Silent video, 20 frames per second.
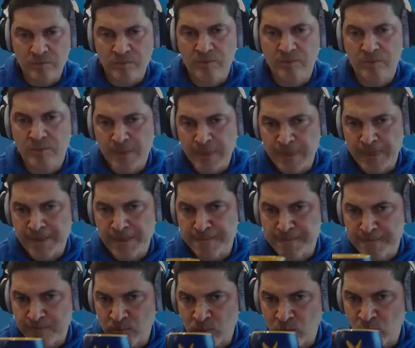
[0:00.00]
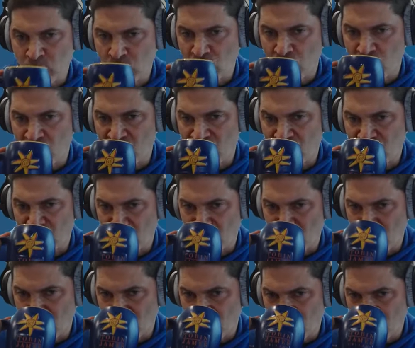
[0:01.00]
this ETL pipeline tool
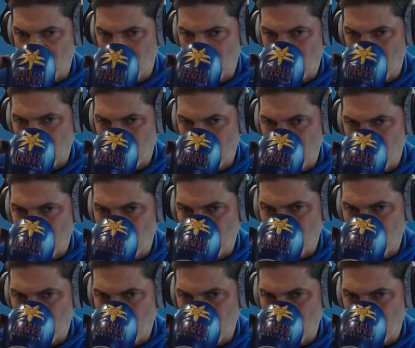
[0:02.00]
to use for